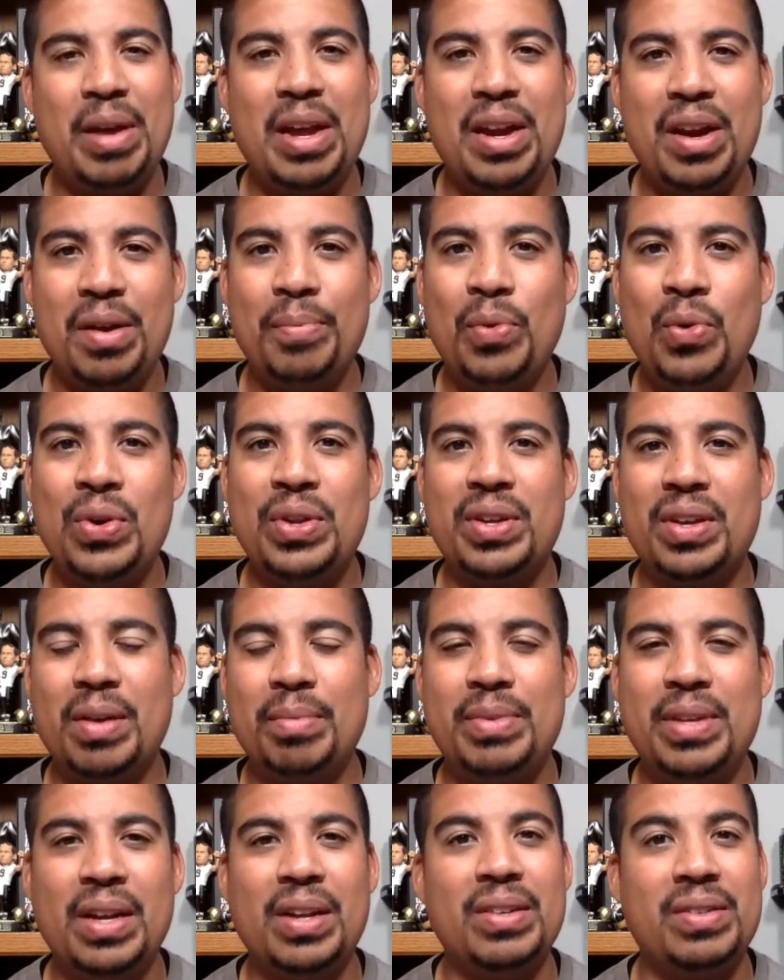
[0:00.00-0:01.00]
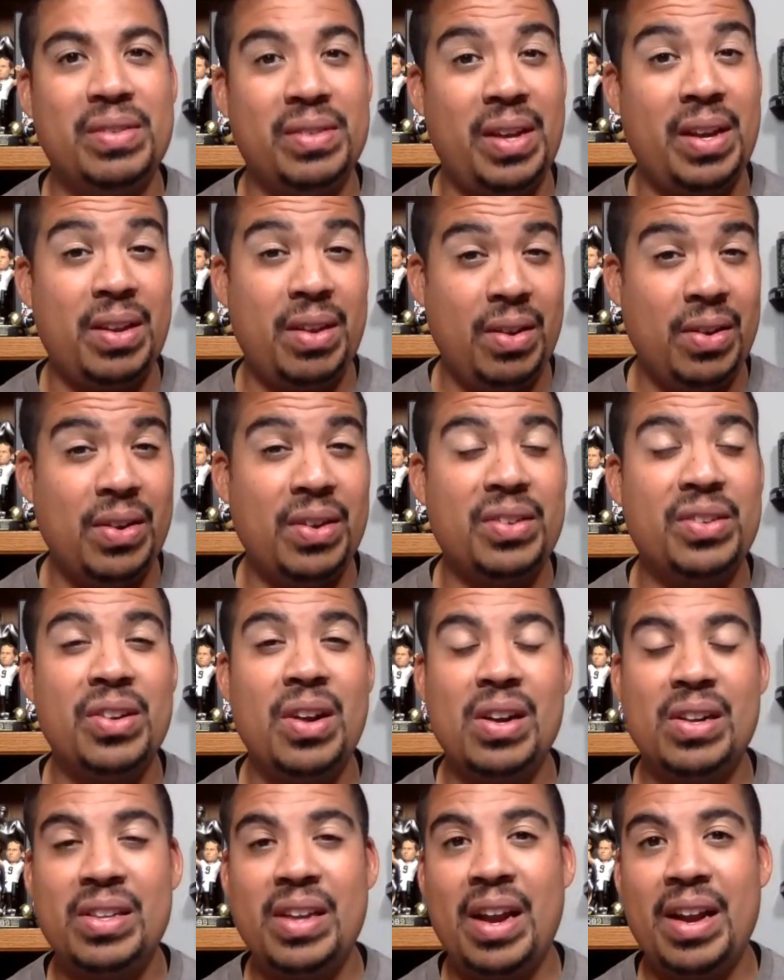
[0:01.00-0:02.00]
made it a point to come tell us. He's like, you're going to
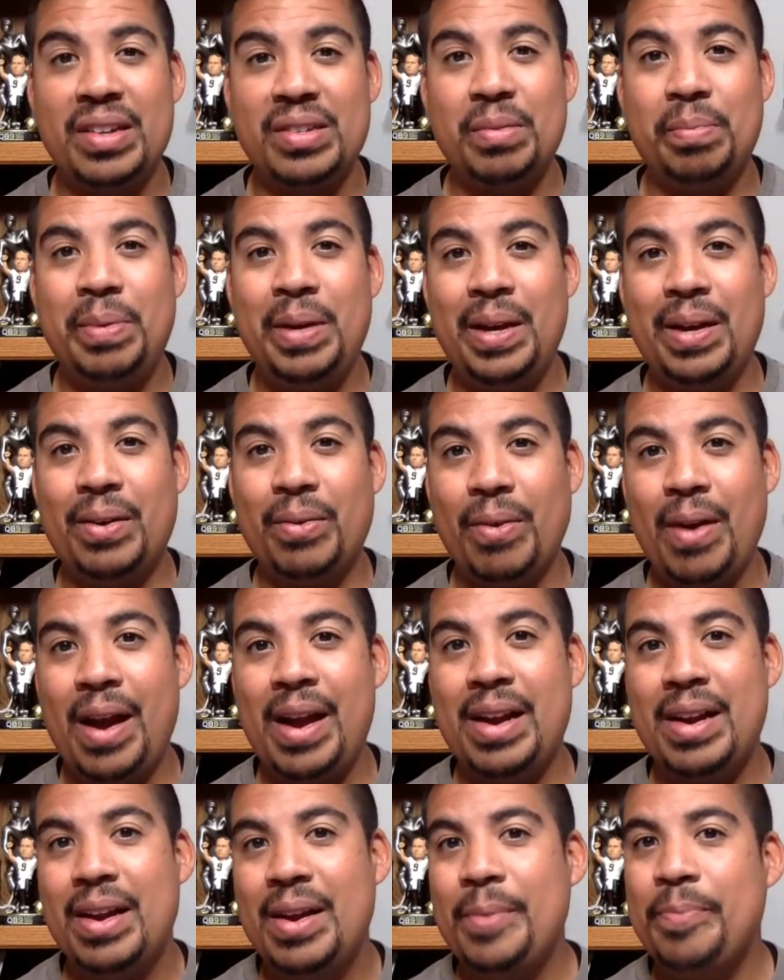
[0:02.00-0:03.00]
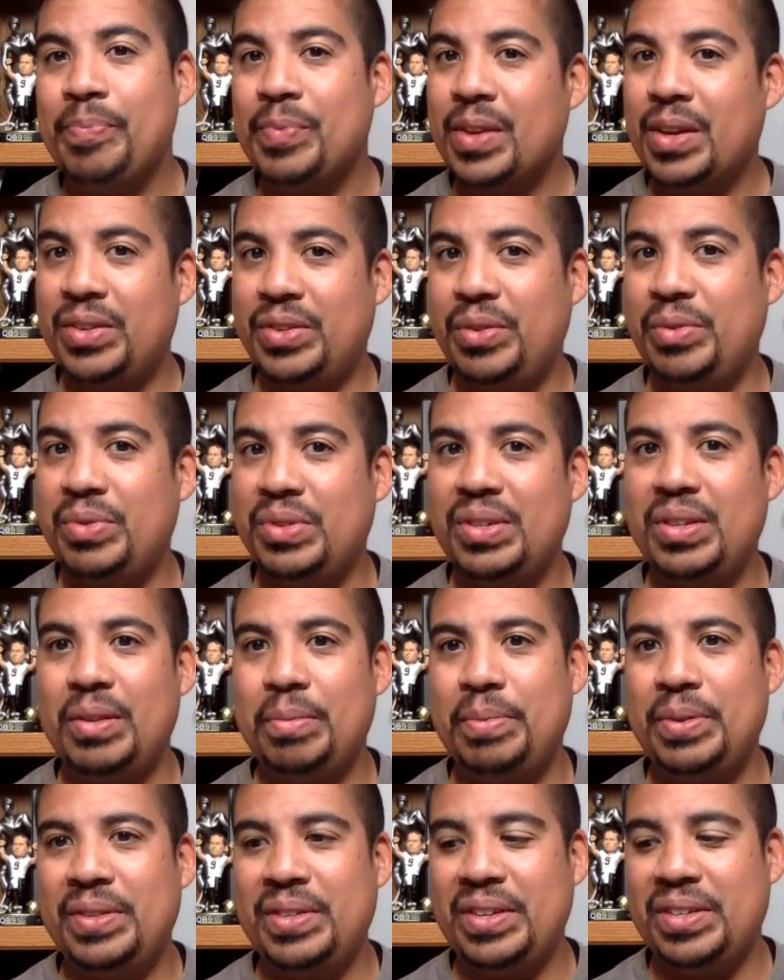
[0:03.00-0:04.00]
chalk that as a pick, right? Because he was in the
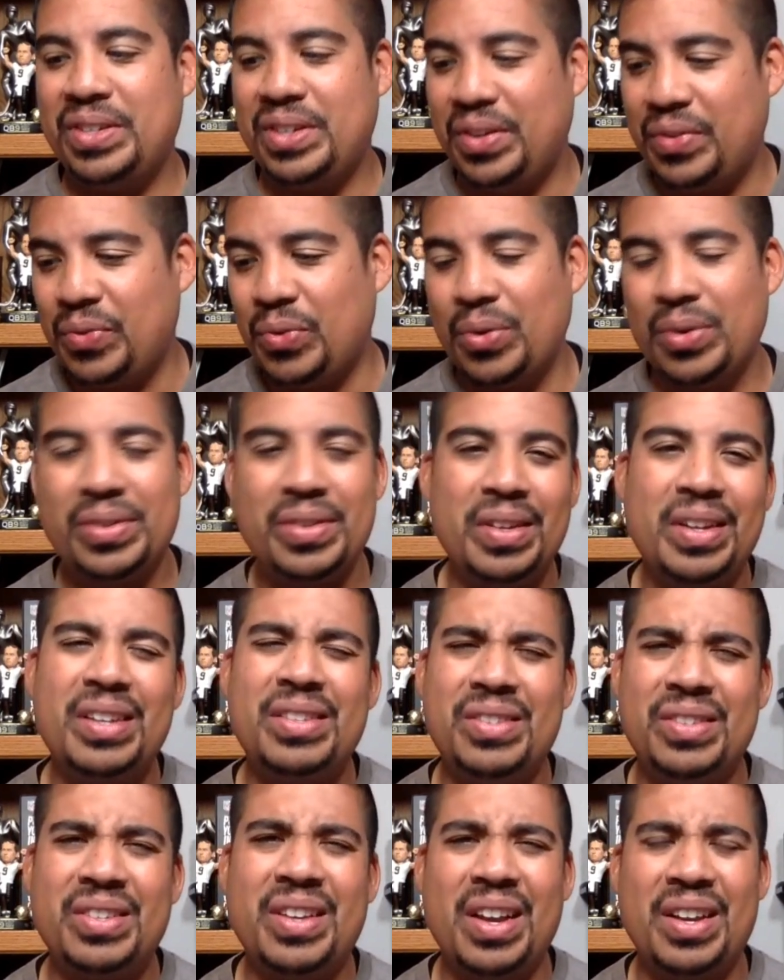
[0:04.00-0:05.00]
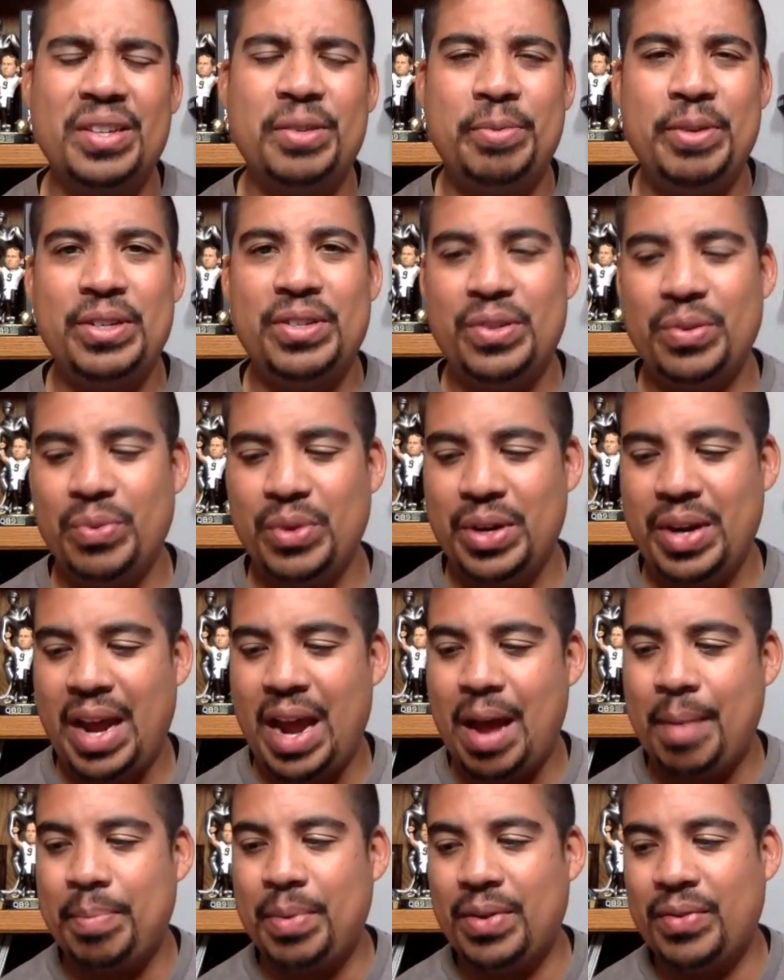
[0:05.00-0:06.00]
positioning for it. So that just kind of speaks to what
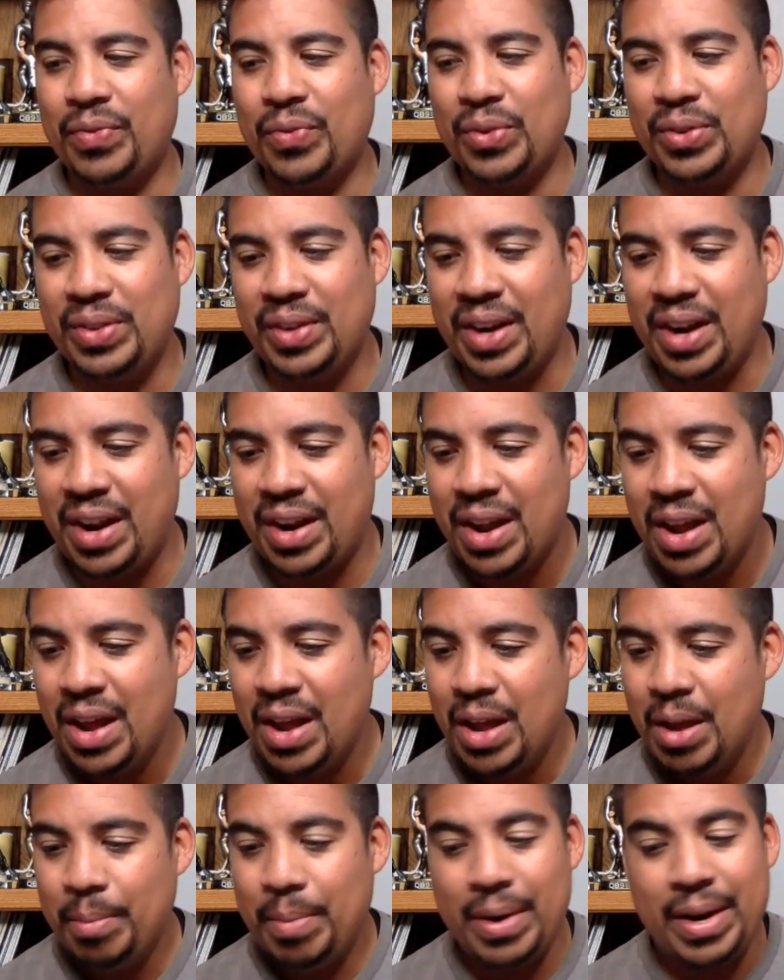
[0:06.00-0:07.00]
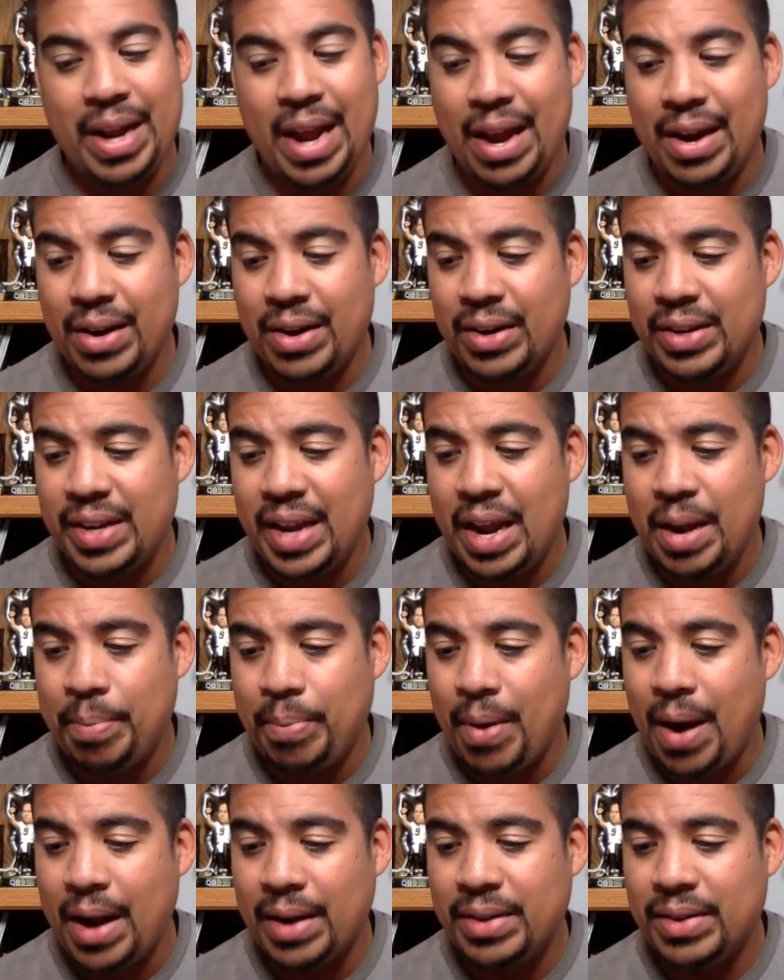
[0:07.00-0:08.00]
happened for today. But he had a good day of
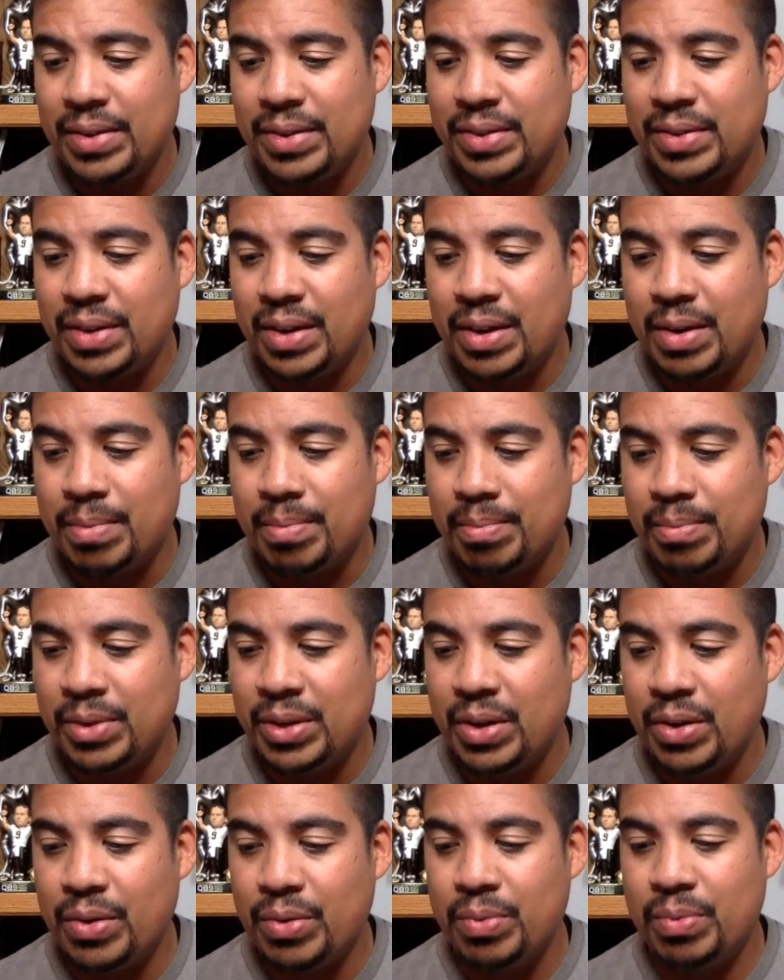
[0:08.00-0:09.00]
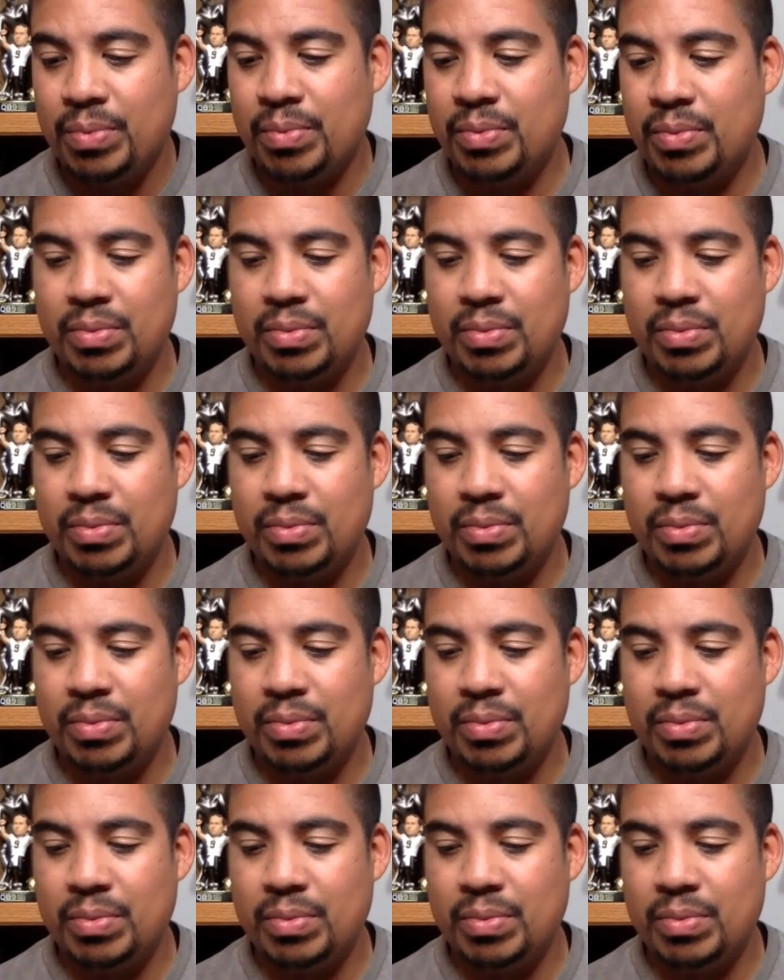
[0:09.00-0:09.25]
practice. You know,